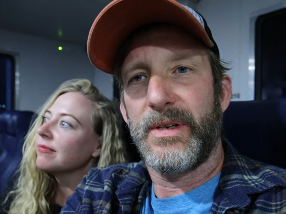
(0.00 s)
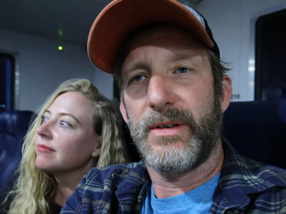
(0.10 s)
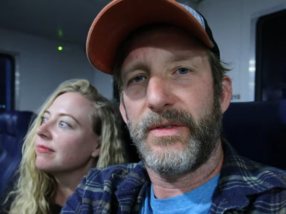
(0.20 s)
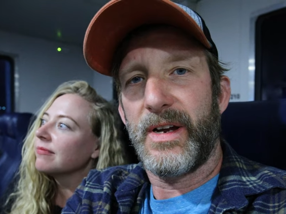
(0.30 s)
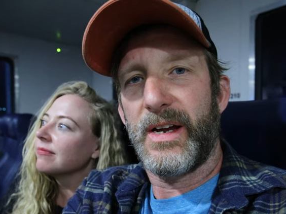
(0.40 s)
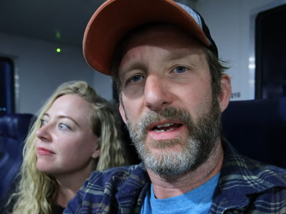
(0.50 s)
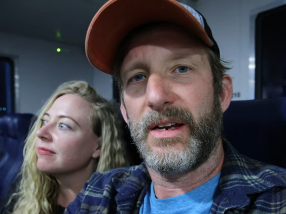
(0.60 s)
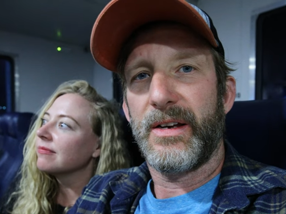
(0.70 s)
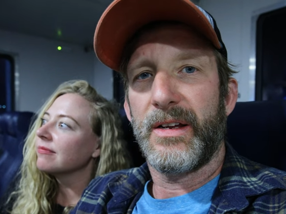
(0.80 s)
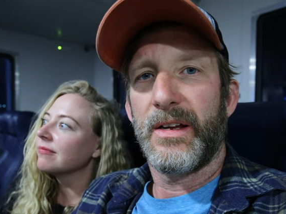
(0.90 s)
Speaker 1: in your
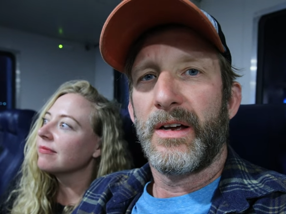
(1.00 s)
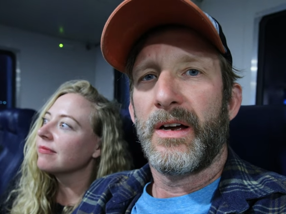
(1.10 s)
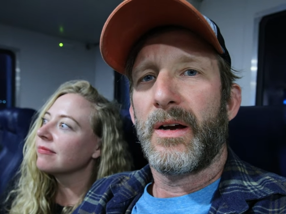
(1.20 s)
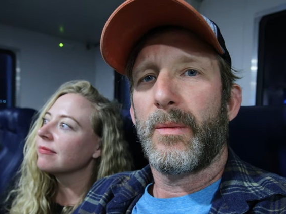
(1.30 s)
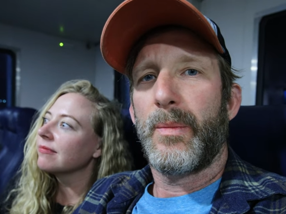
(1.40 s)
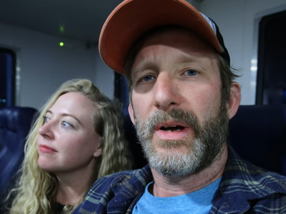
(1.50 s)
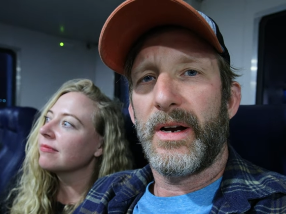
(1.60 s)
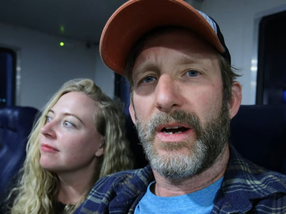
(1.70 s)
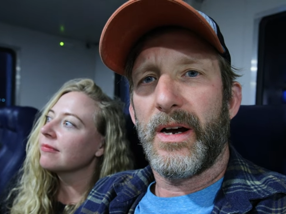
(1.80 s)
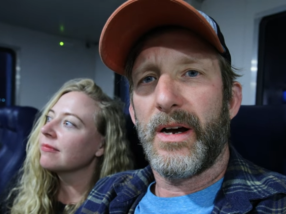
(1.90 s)
van.
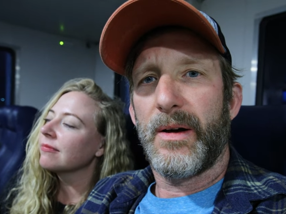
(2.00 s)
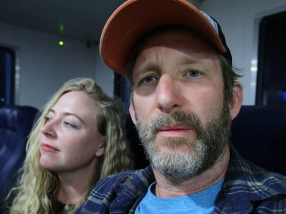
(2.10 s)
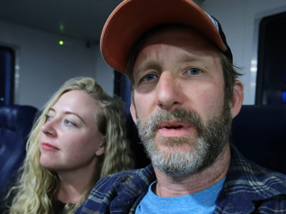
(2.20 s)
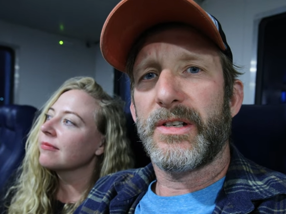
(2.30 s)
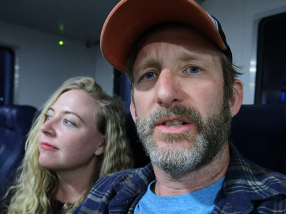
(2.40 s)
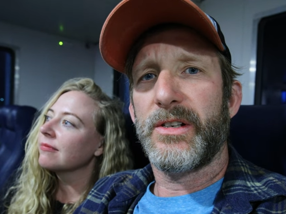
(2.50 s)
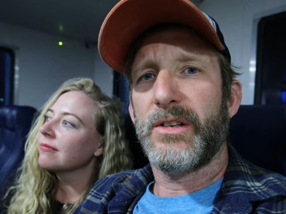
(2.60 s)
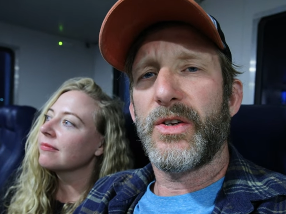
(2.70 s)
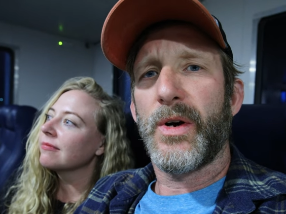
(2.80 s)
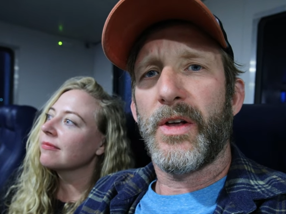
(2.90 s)
But make sure you
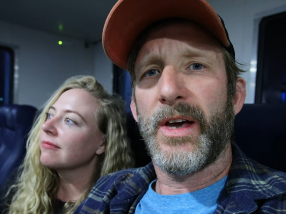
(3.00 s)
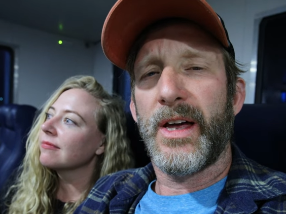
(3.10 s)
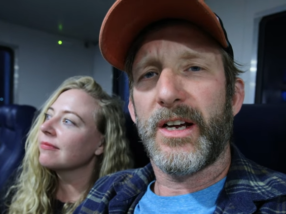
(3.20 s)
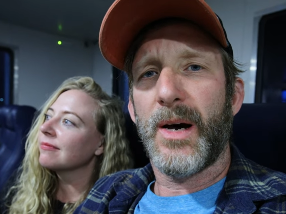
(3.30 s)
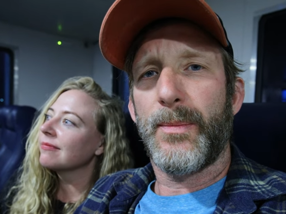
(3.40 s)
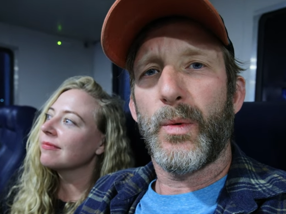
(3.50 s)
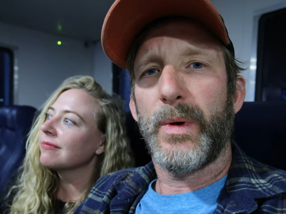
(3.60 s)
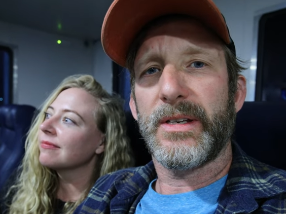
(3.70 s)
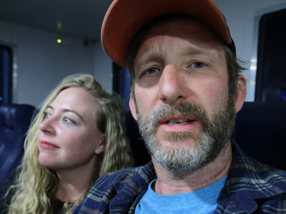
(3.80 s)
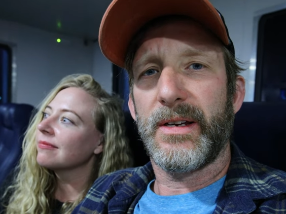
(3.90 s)
do all that a couple
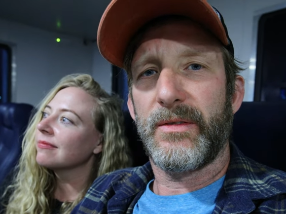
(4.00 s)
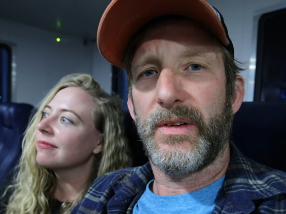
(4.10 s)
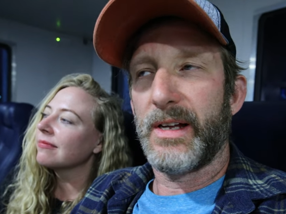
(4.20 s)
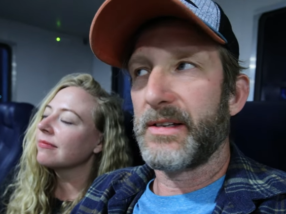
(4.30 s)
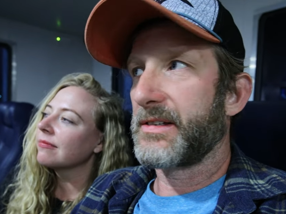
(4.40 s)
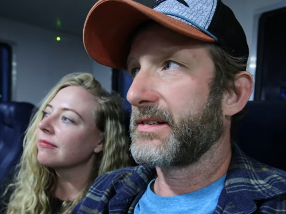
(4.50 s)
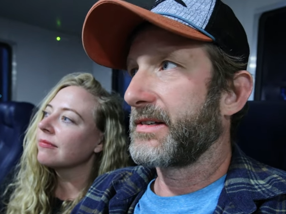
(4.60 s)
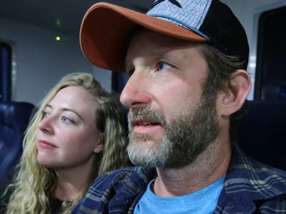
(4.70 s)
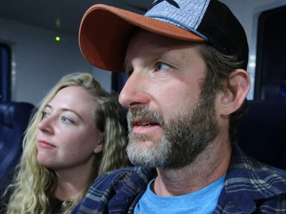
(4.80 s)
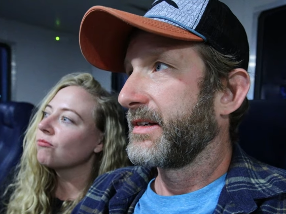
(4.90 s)
weeks in advance,
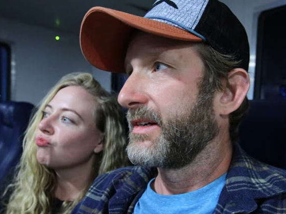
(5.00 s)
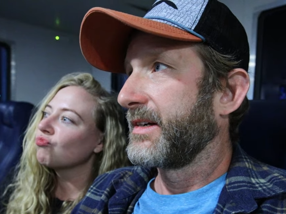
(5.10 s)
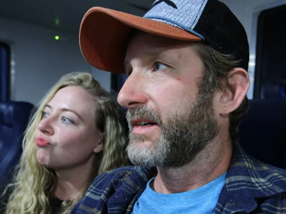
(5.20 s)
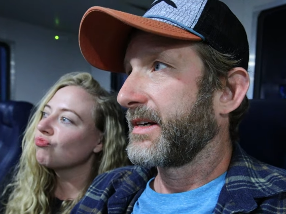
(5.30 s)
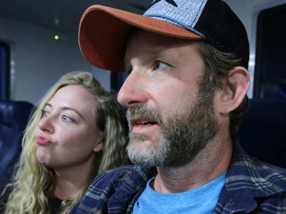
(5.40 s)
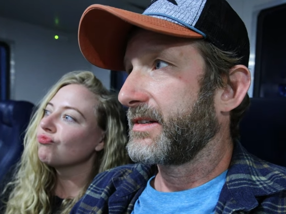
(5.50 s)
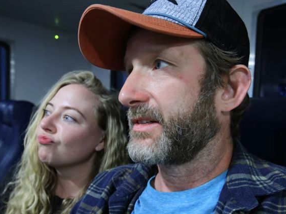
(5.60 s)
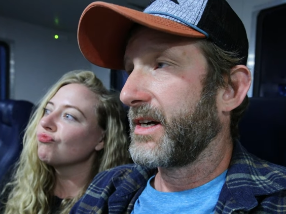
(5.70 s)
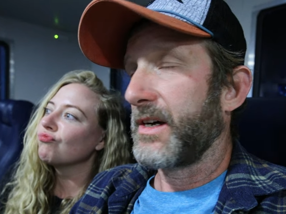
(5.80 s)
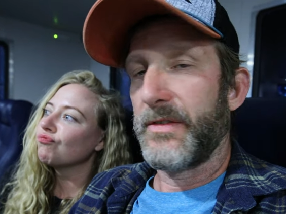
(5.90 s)
because
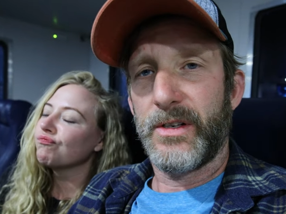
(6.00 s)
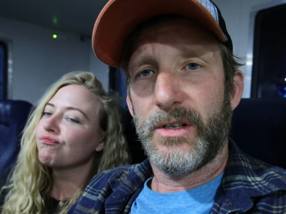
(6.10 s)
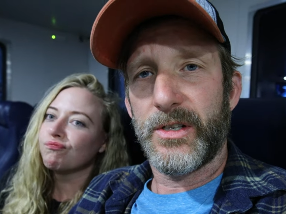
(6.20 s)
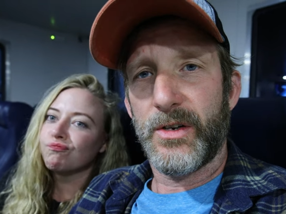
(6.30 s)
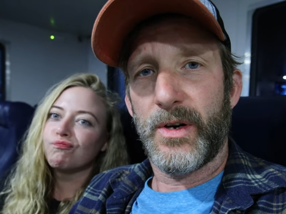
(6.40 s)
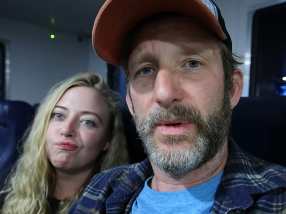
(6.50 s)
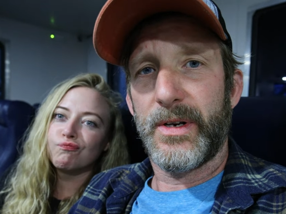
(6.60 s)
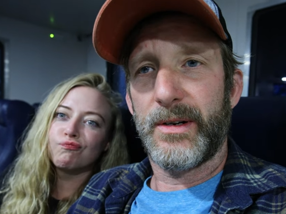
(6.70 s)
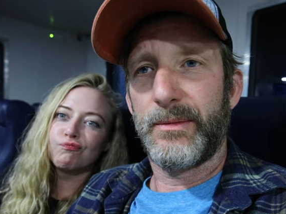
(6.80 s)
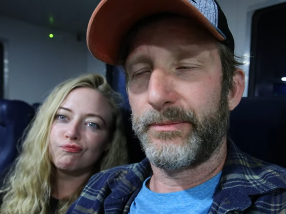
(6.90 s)
if you just show up
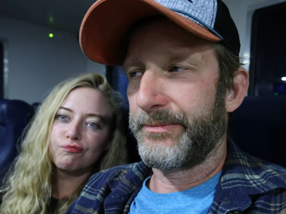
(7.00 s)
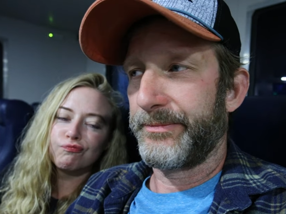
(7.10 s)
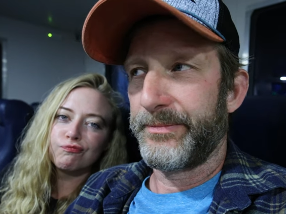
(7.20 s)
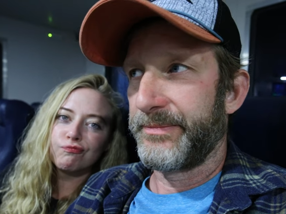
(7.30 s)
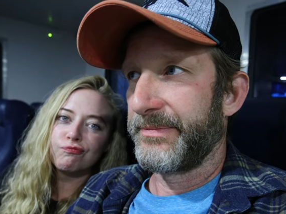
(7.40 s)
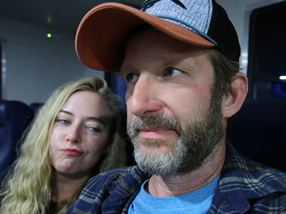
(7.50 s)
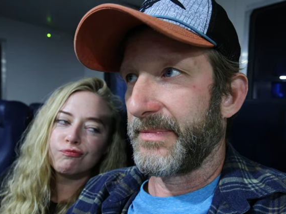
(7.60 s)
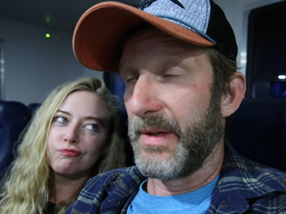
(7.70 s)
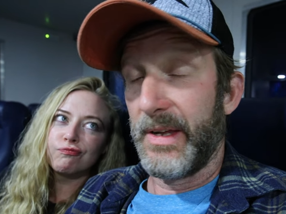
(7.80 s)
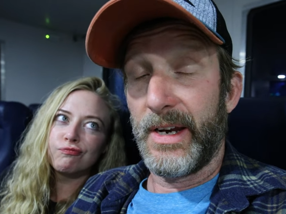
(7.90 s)
here,
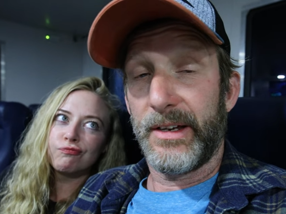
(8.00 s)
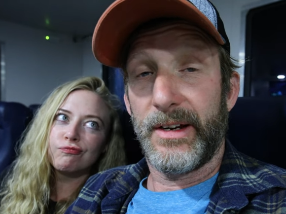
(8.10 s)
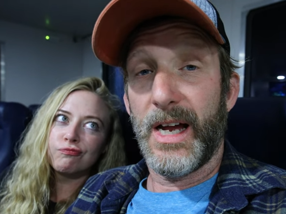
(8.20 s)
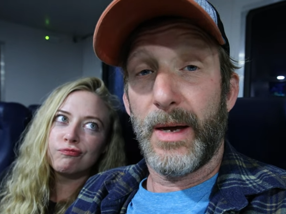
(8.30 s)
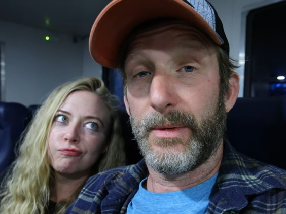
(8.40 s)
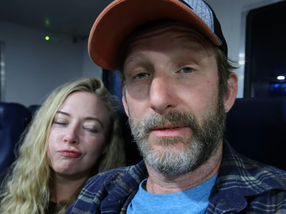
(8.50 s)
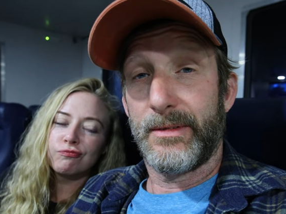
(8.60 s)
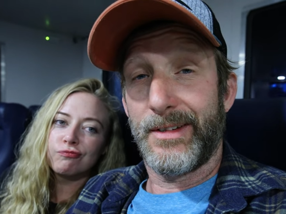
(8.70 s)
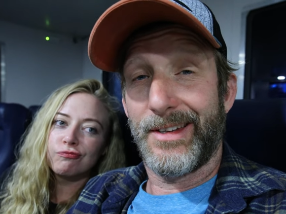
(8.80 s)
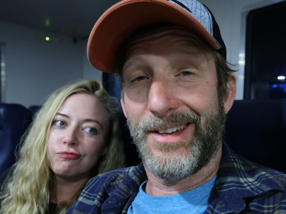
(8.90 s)
it ain't gonna happen.
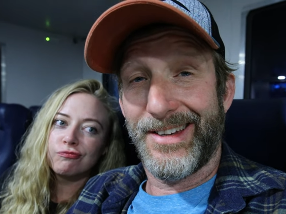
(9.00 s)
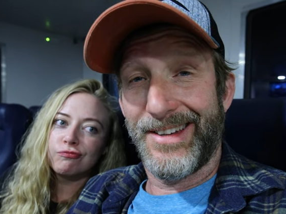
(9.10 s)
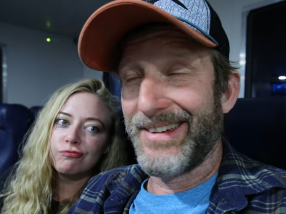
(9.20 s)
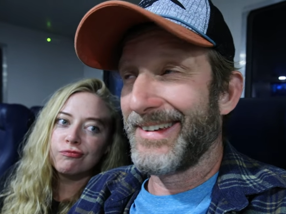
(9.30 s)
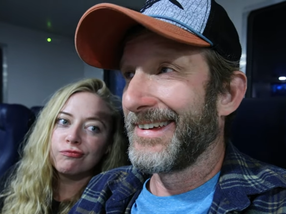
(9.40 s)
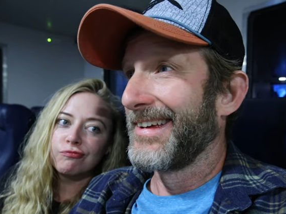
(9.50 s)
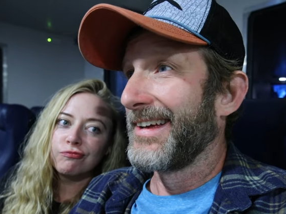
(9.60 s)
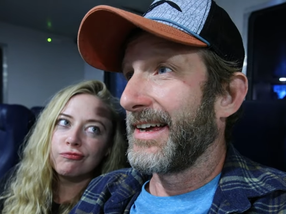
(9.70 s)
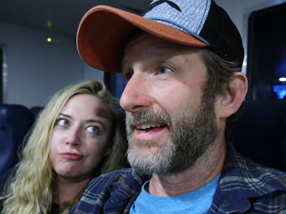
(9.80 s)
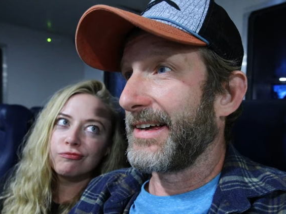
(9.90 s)

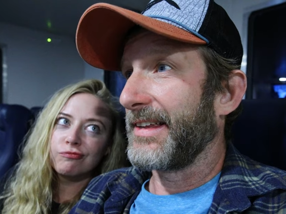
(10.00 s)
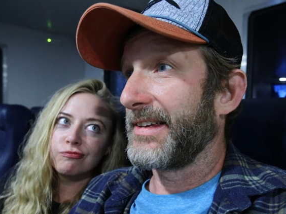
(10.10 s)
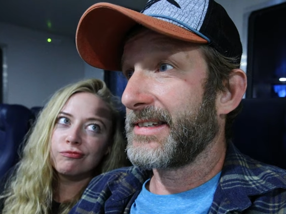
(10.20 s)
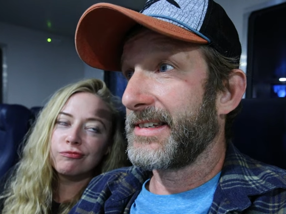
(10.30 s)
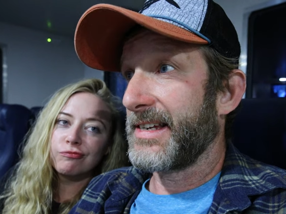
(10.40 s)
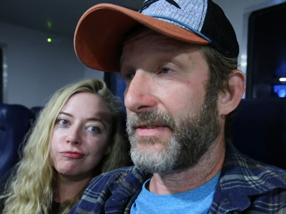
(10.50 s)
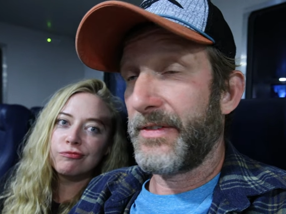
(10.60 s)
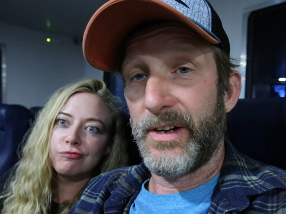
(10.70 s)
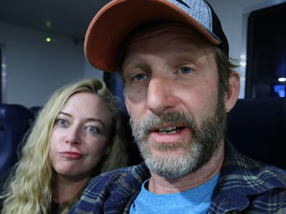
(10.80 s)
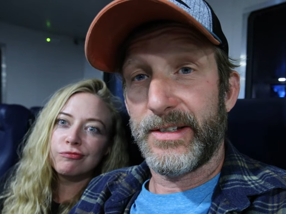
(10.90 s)
At least not
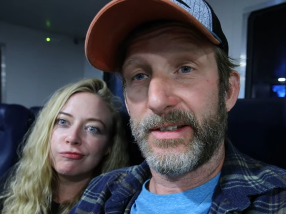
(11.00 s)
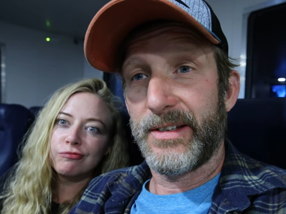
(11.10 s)
for us.